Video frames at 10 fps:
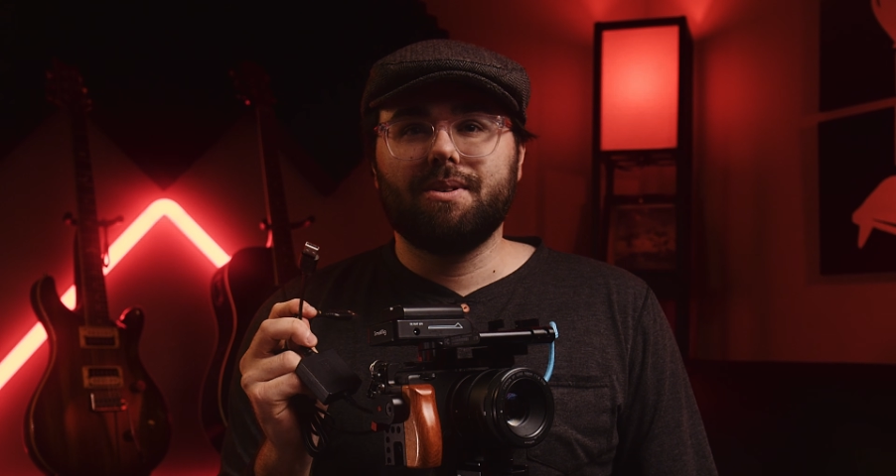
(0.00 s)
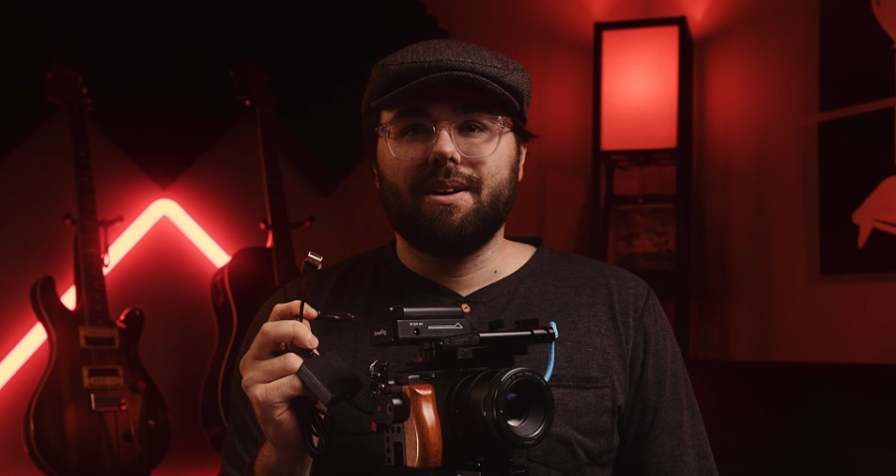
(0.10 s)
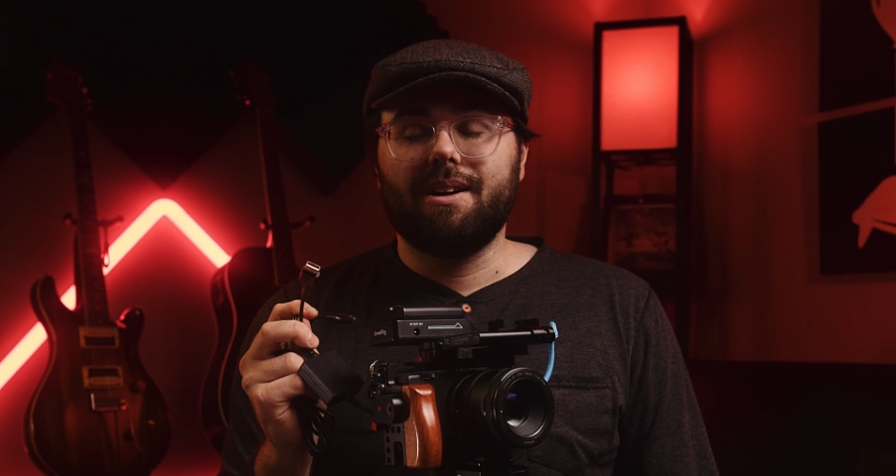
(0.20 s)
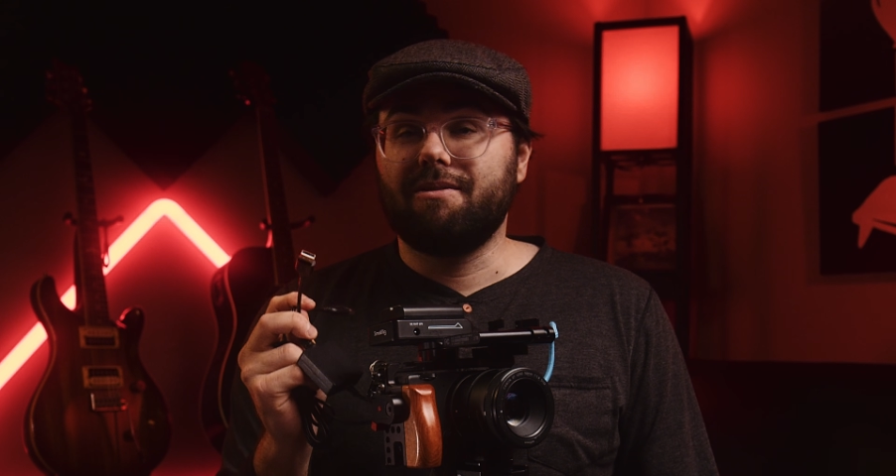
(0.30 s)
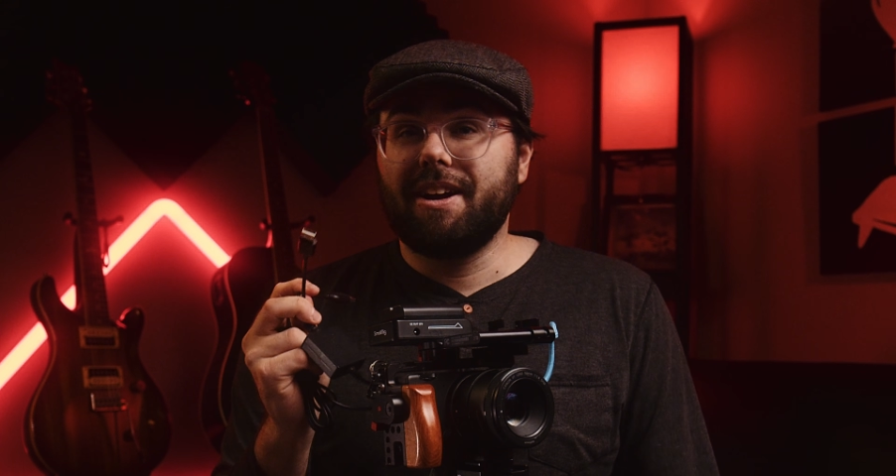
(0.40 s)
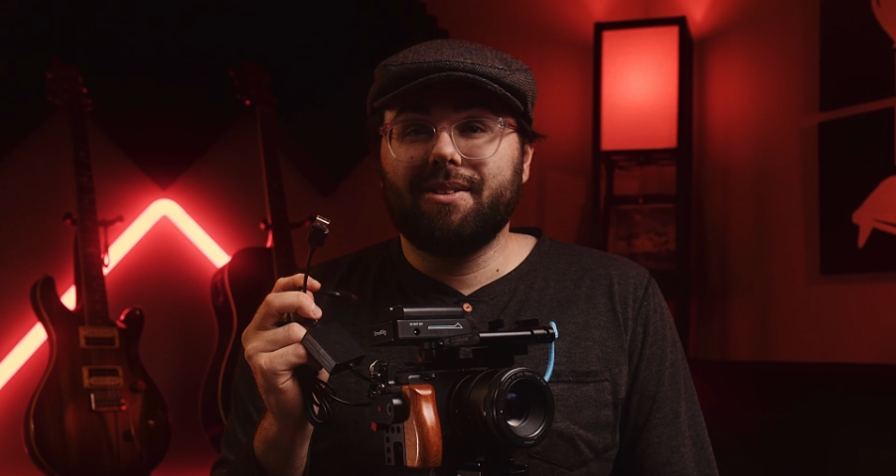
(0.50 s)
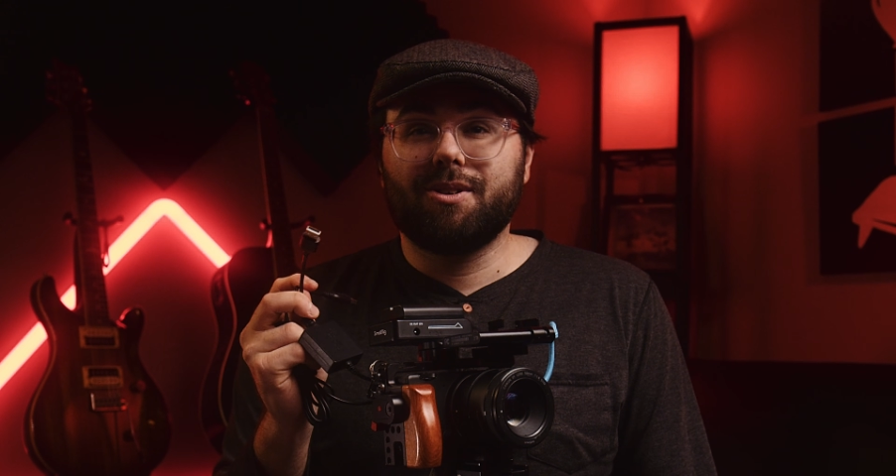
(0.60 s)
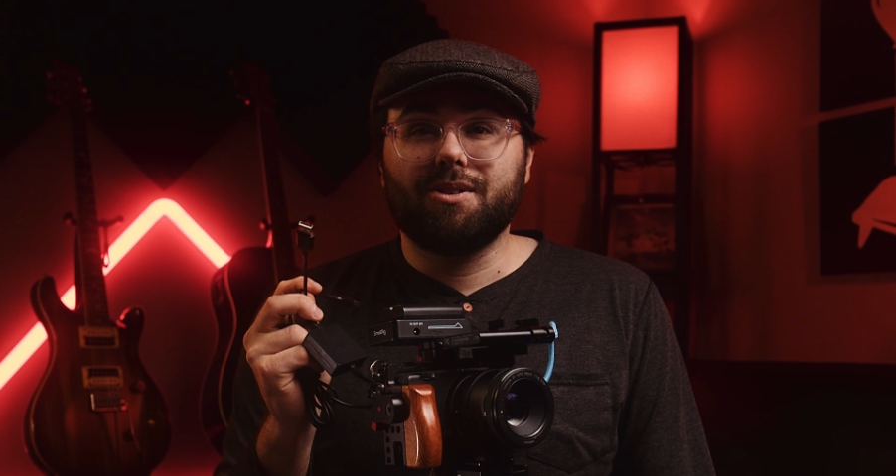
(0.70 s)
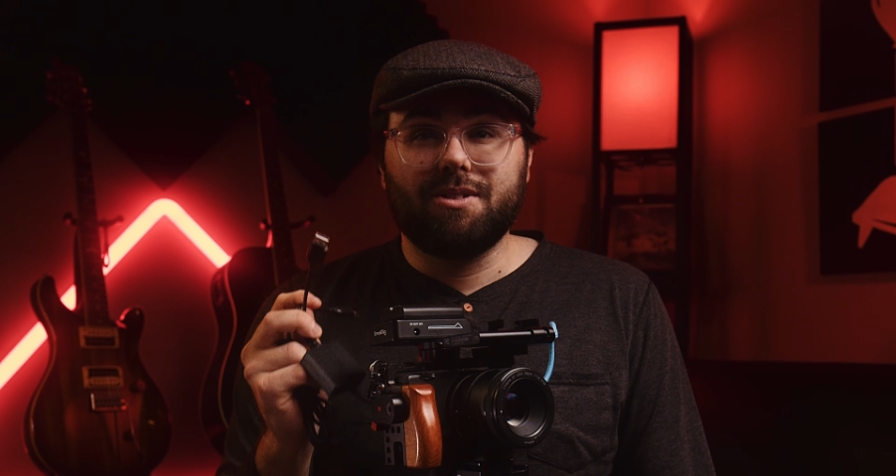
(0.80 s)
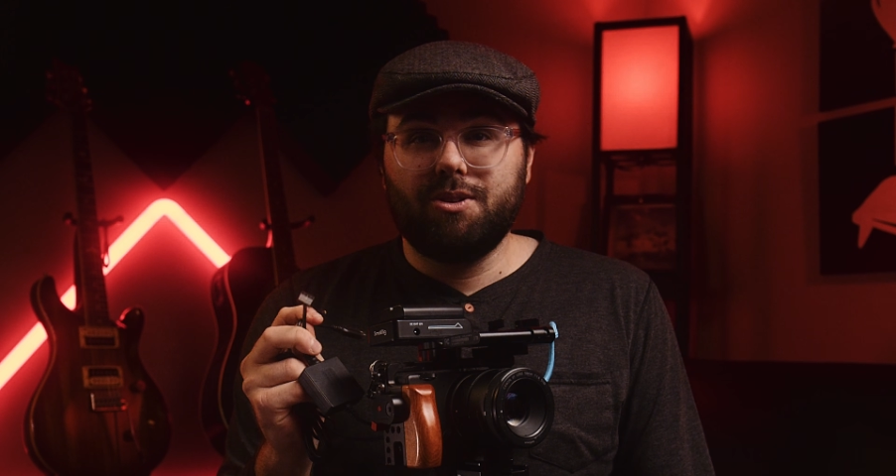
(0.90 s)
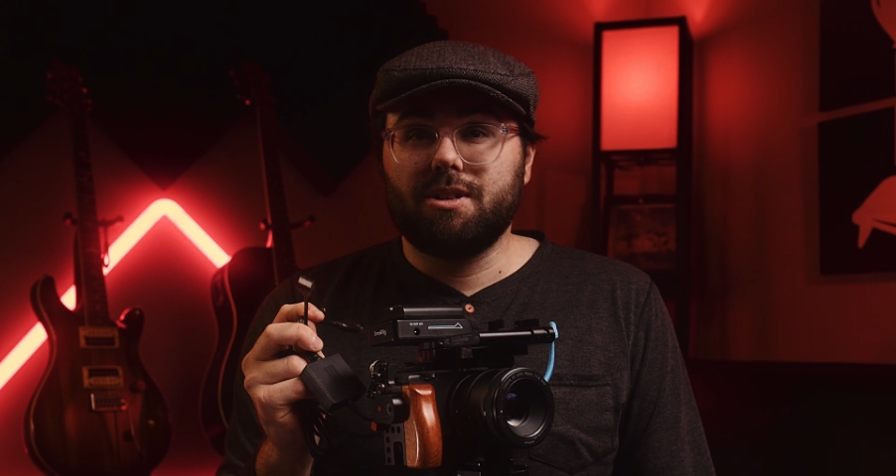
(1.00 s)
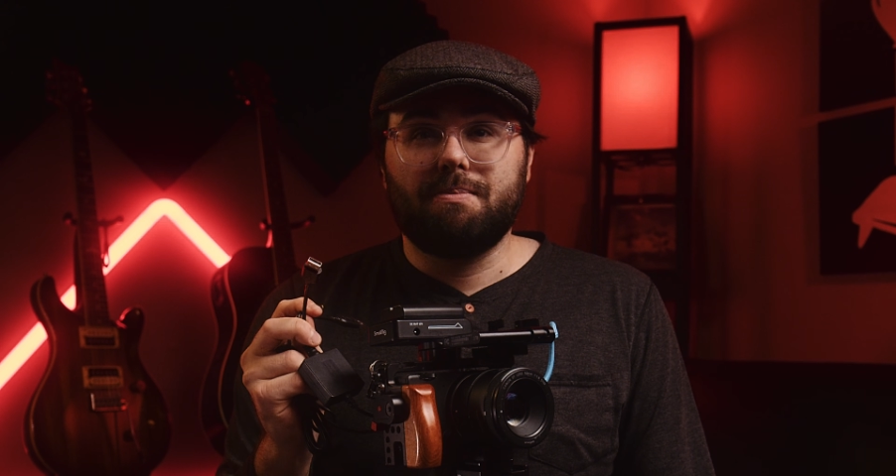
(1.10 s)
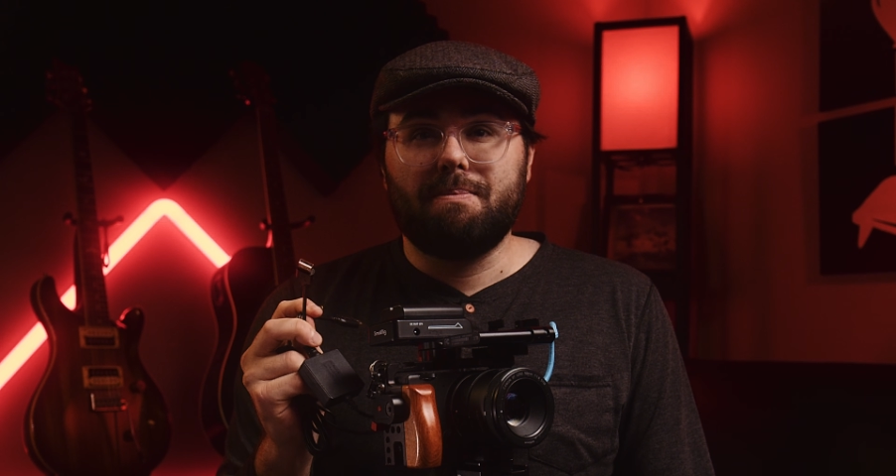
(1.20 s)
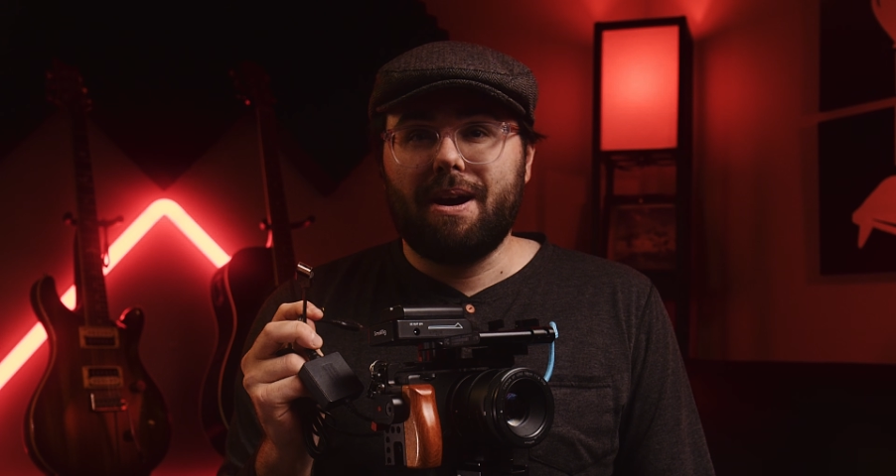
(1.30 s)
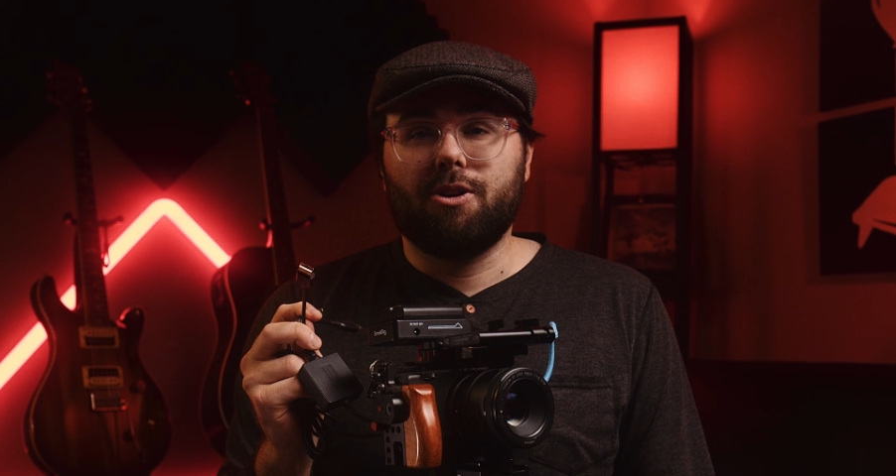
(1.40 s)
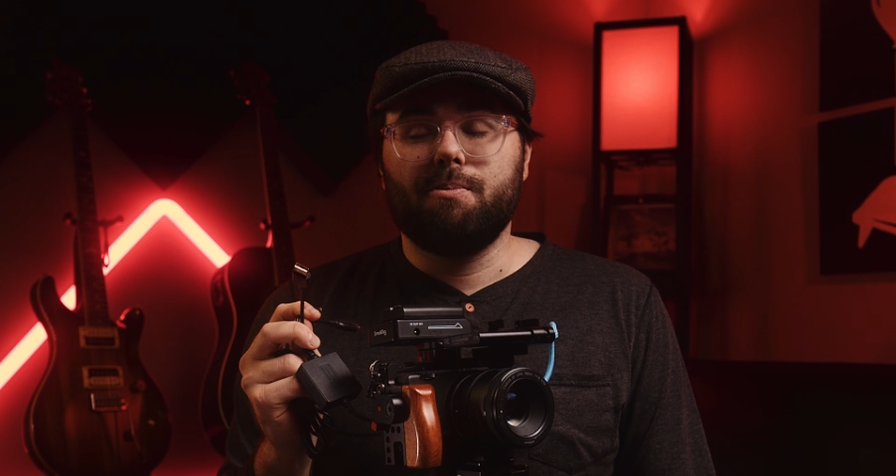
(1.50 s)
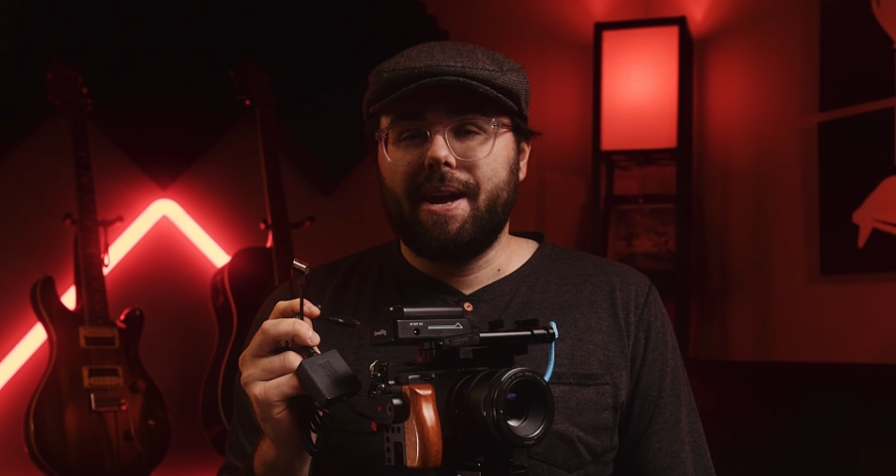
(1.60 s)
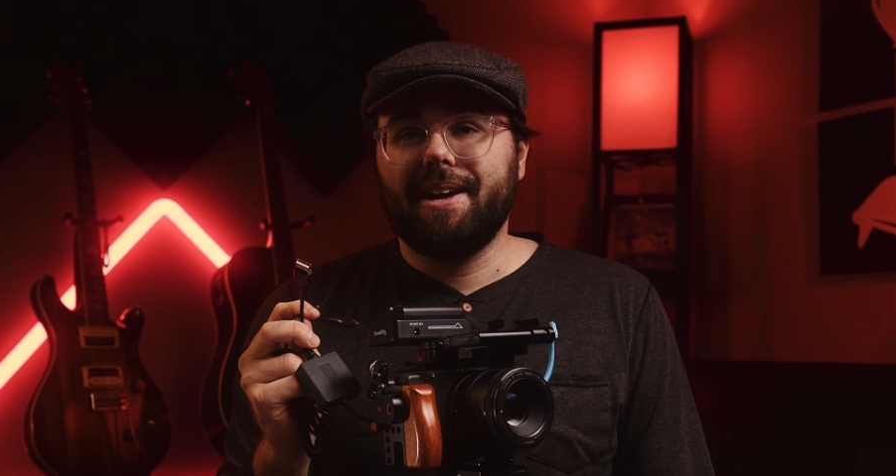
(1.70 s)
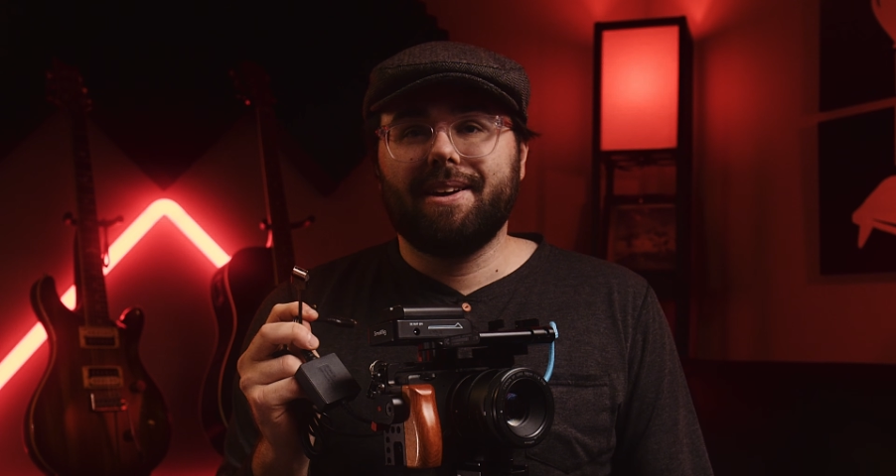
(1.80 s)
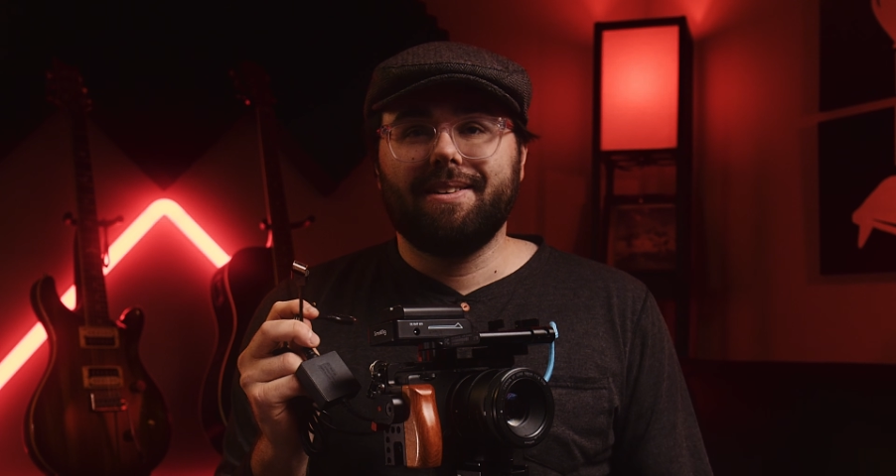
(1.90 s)
a regular USB power
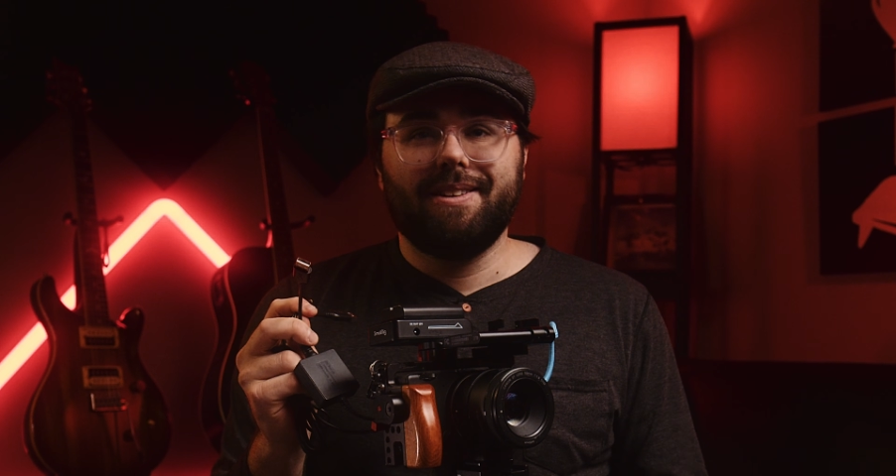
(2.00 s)
bank,